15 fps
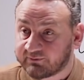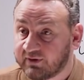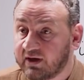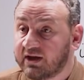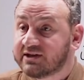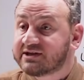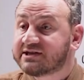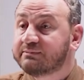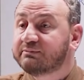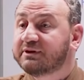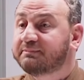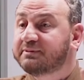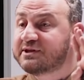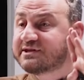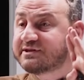We will put
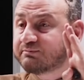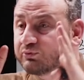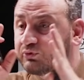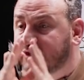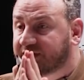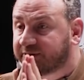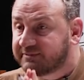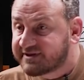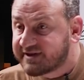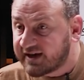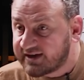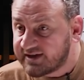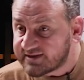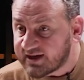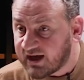these 28 letters
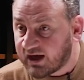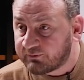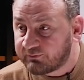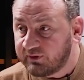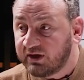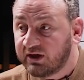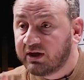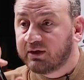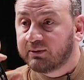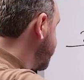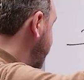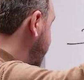into groups.